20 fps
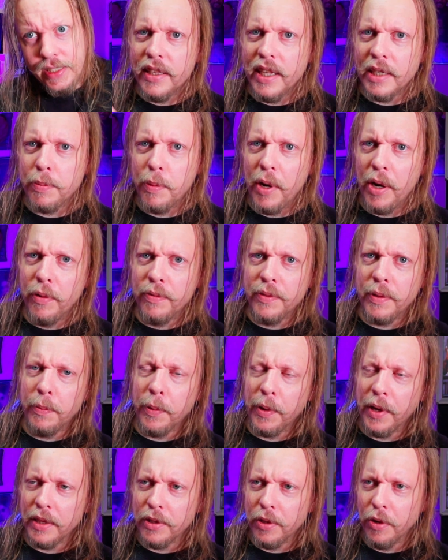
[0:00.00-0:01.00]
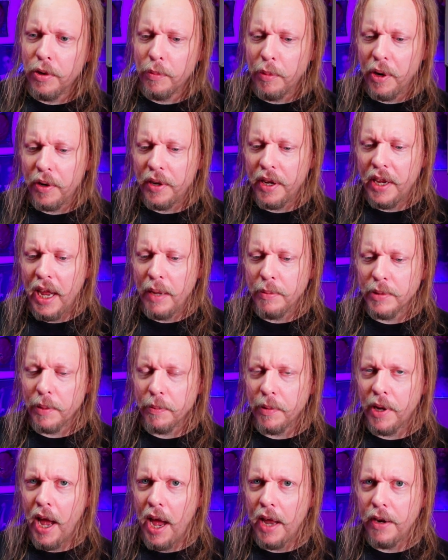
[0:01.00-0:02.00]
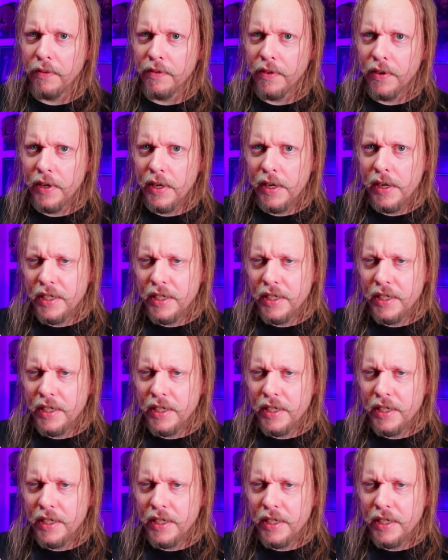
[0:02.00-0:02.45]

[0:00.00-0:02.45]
That's why often when I talk about games, I'm kind of